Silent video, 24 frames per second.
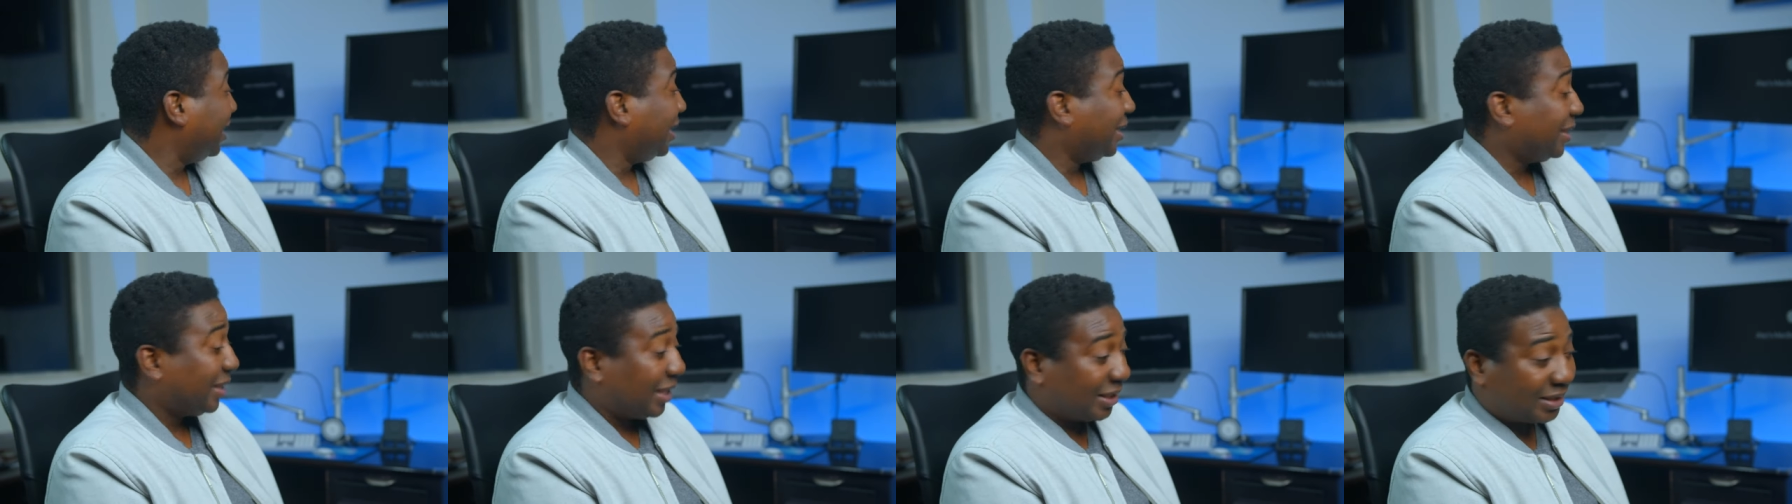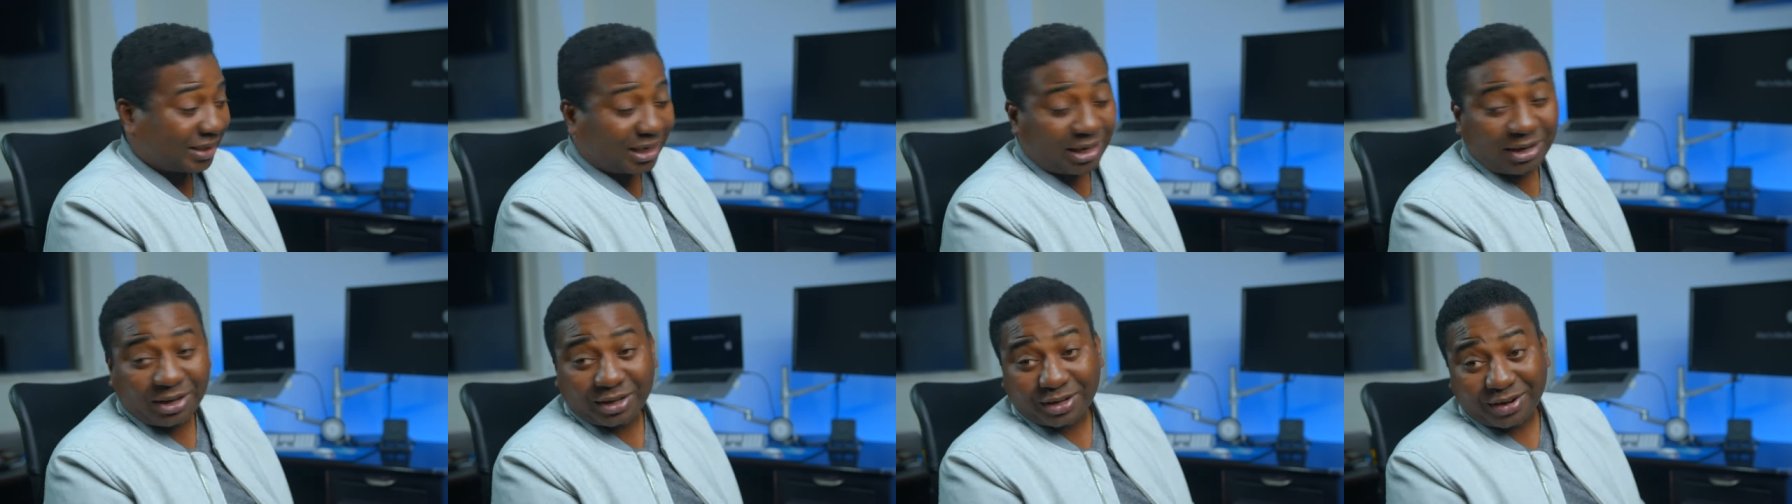there's
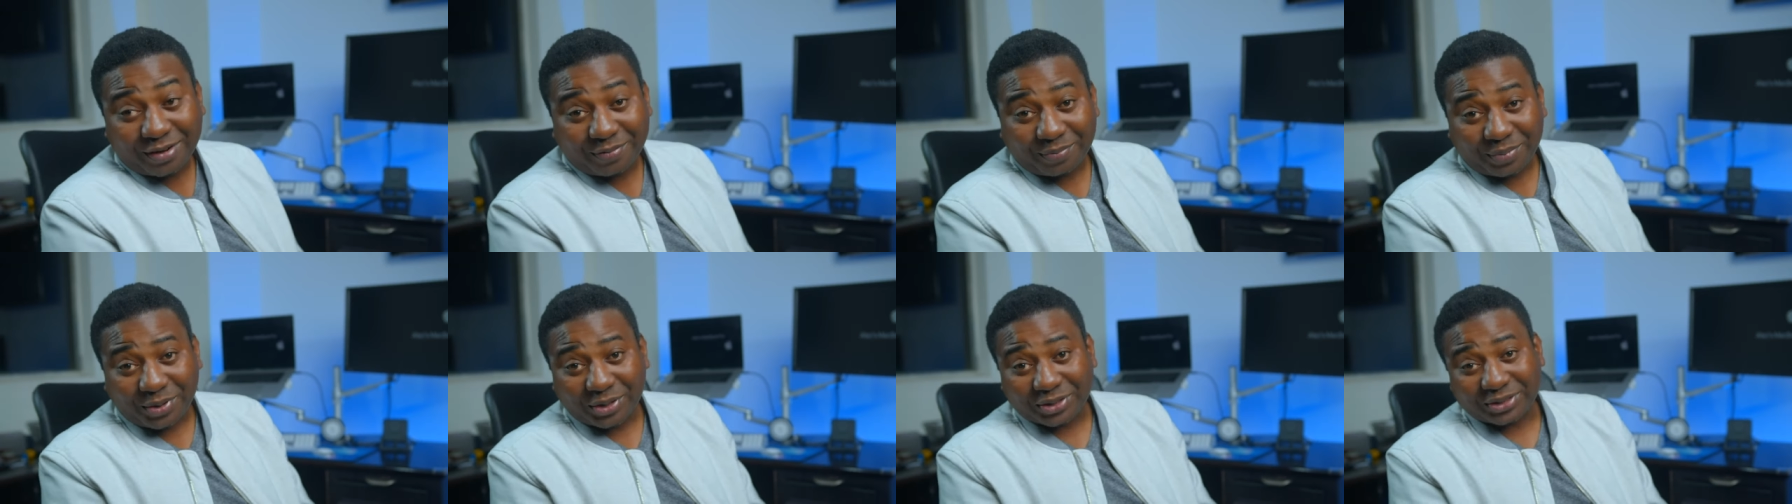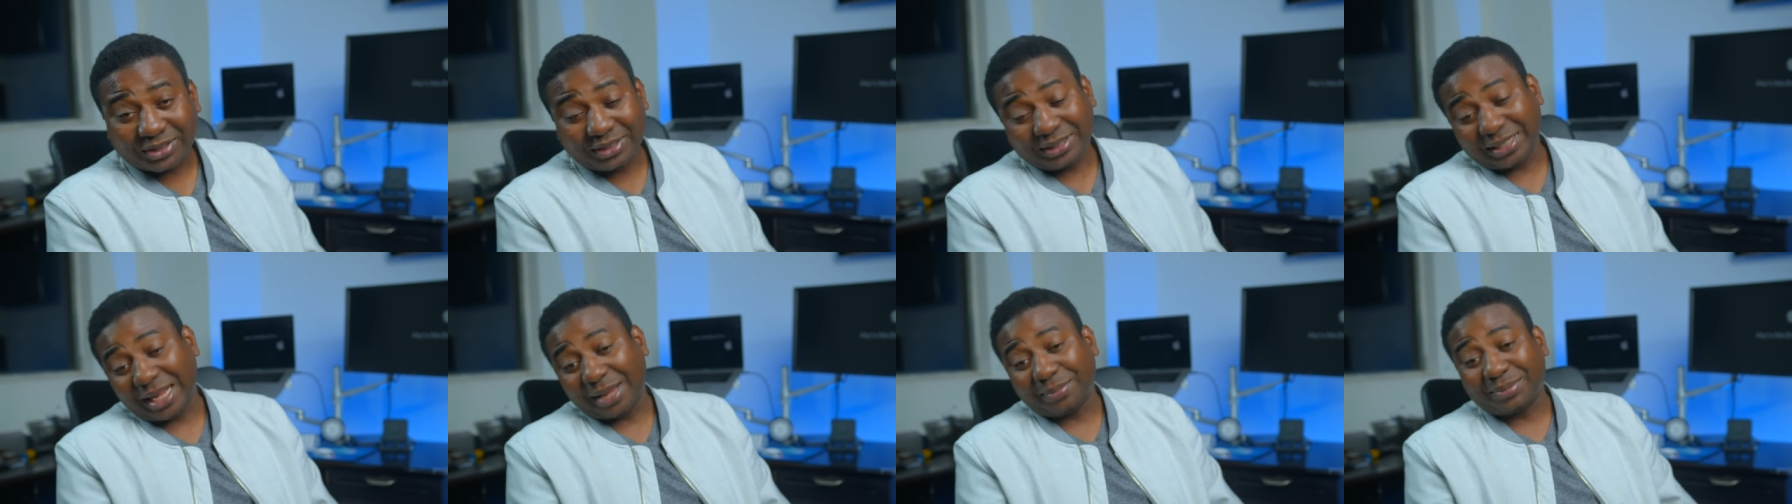a lot of
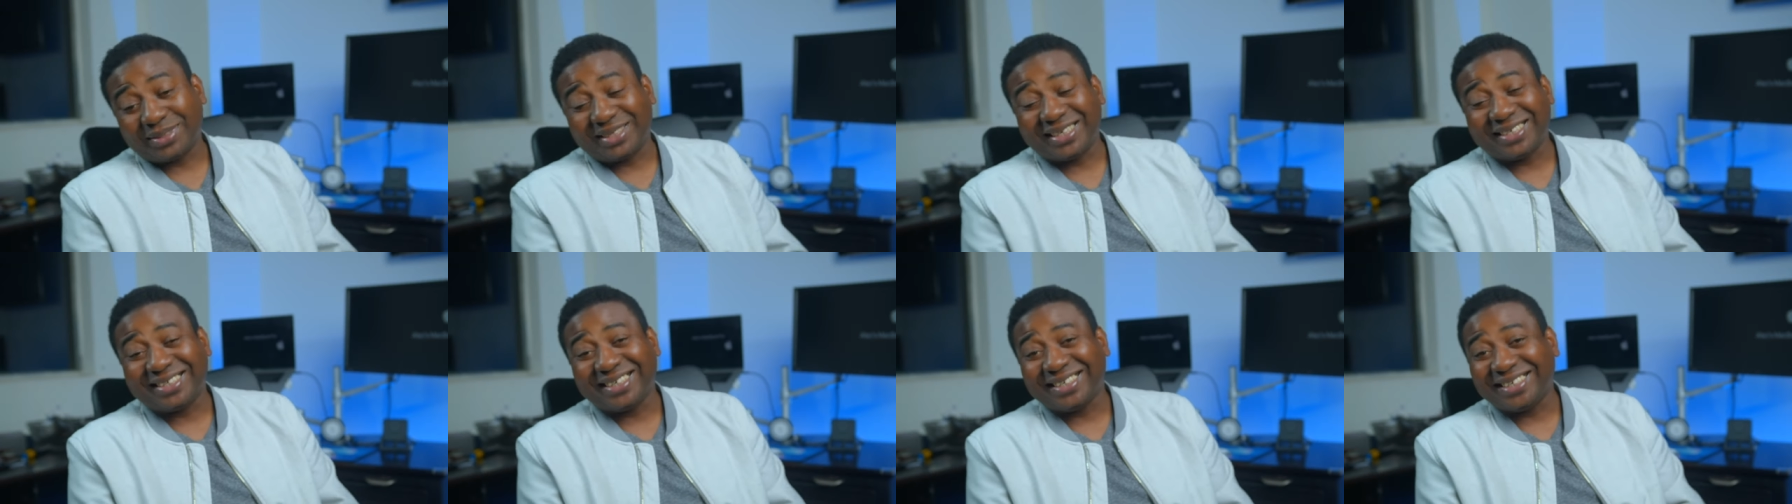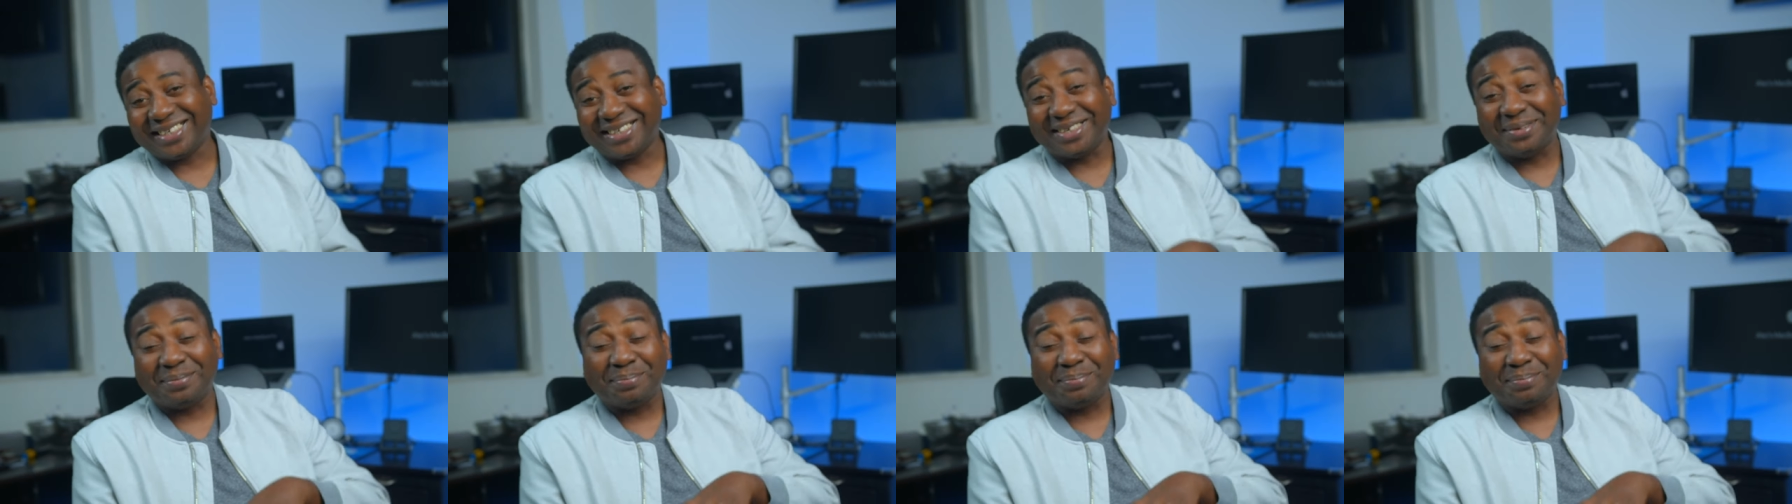boxes. I'm sitting in the